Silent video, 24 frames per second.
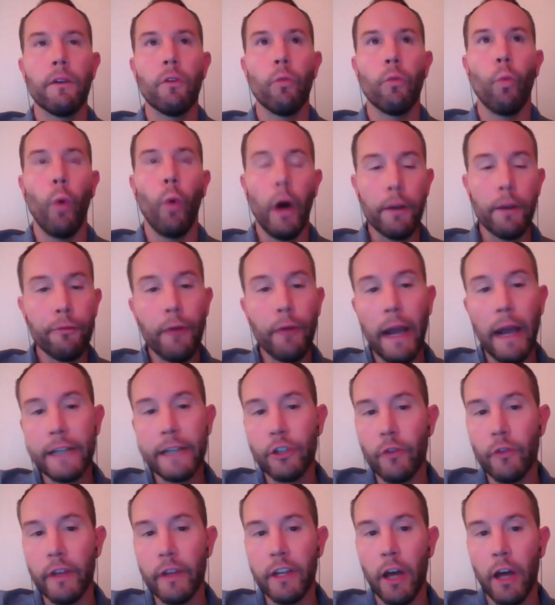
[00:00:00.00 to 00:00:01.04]
one
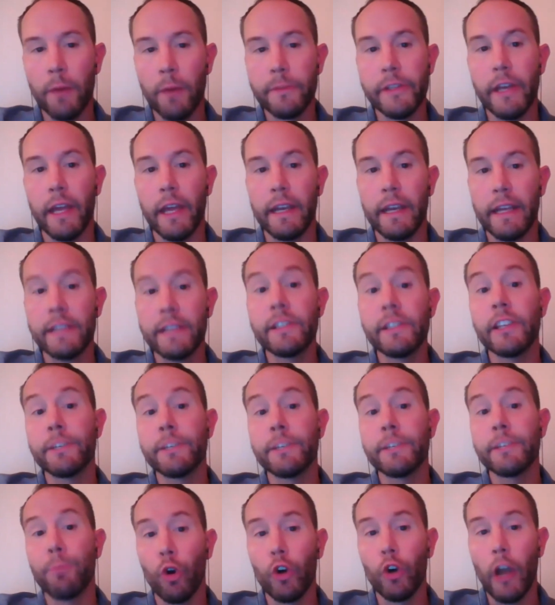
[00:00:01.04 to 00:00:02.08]
factor that comes in is this
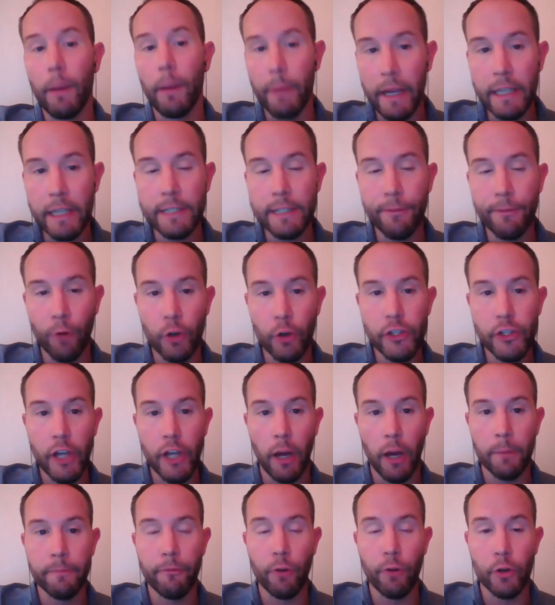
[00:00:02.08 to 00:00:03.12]
program is first
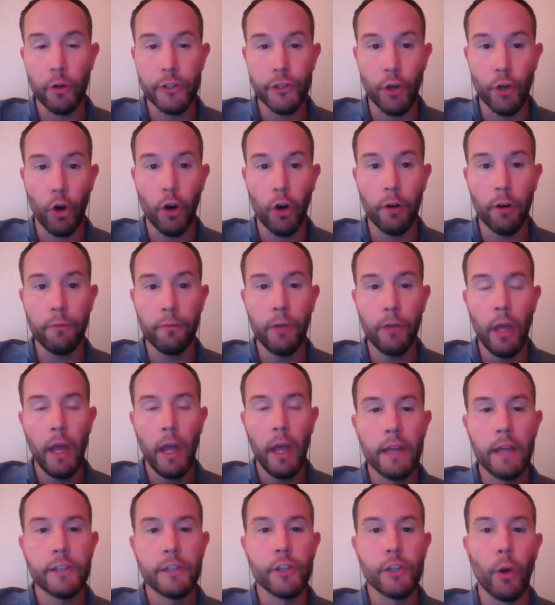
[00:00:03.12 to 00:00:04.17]
come, first serve.
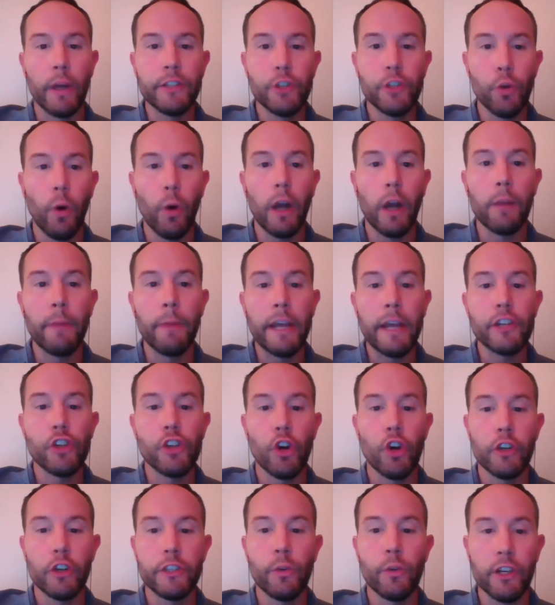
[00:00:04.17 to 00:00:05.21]
So I do want to make
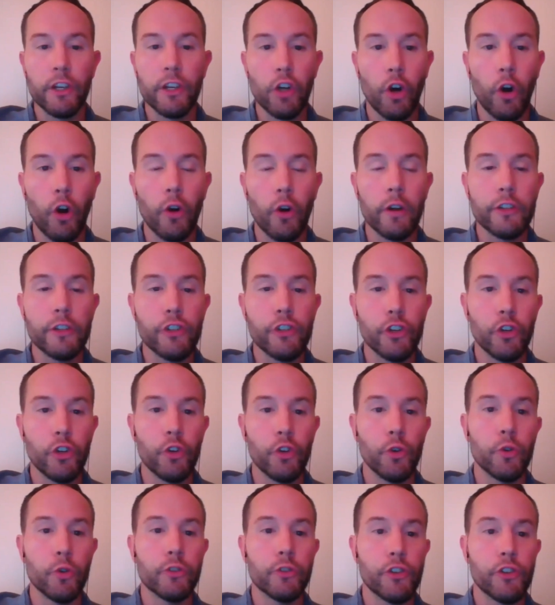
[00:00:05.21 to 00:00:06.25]
sure to encourage
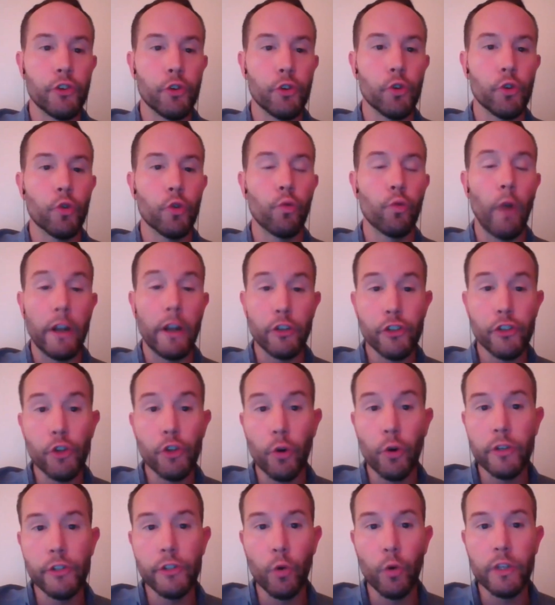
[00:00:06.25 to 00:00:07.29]
you to
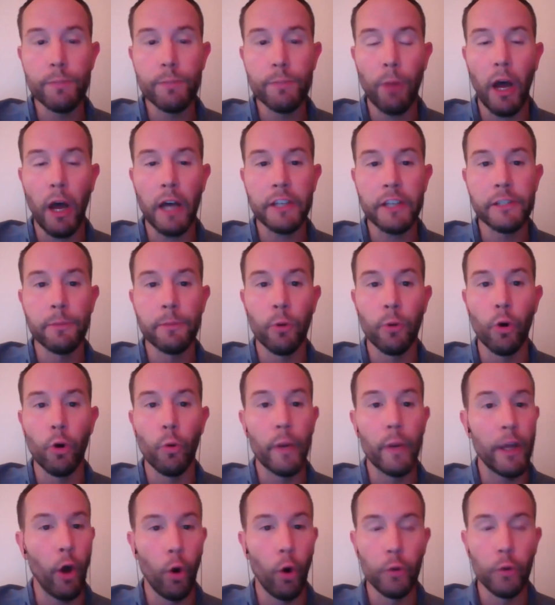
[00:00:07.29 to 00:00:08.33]
register as soon as possible.
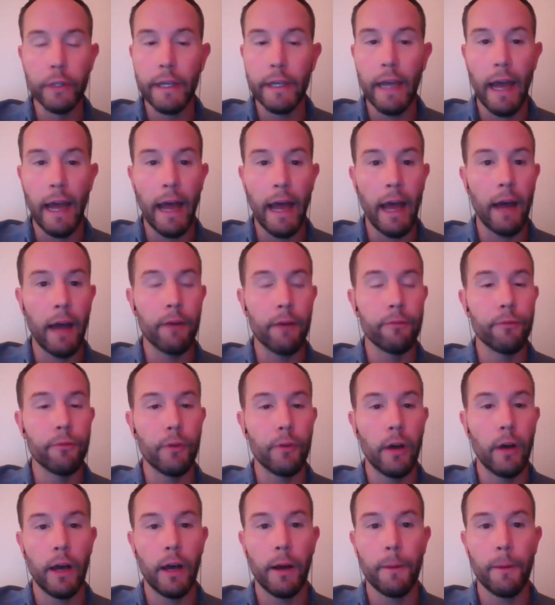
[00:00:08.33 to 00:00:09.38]
We only have
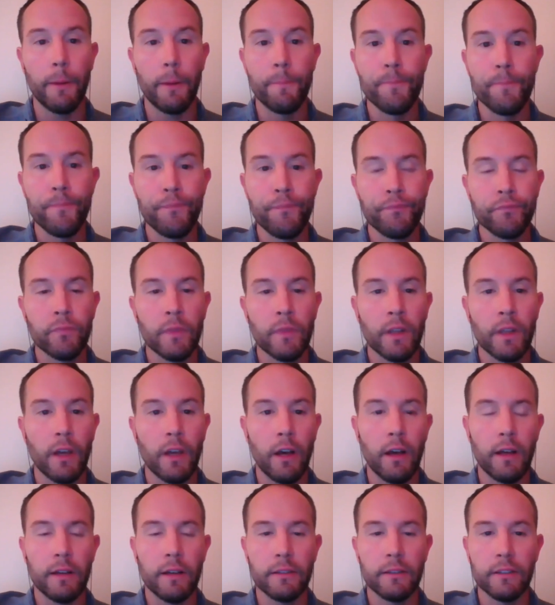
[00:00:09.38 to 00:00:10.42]
uh,
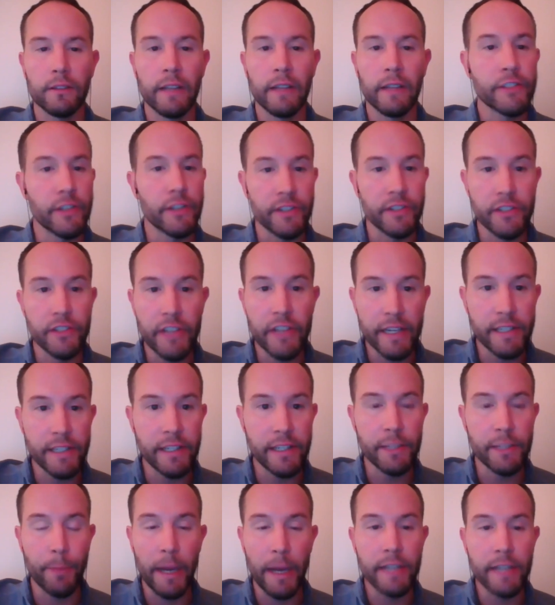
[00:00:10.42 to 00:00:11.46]
uh, less than
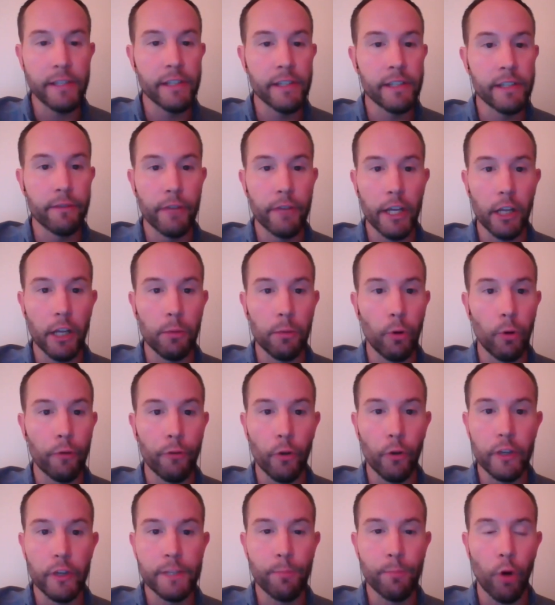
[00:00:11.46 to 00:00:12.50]
60 spaces available
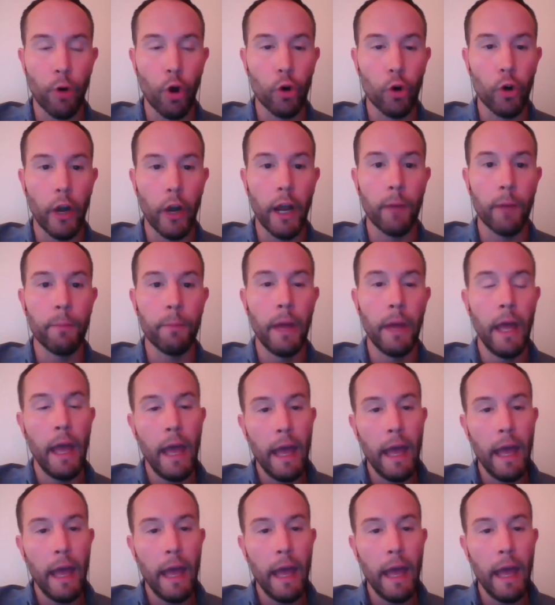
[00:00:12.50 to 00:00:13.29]
for this program,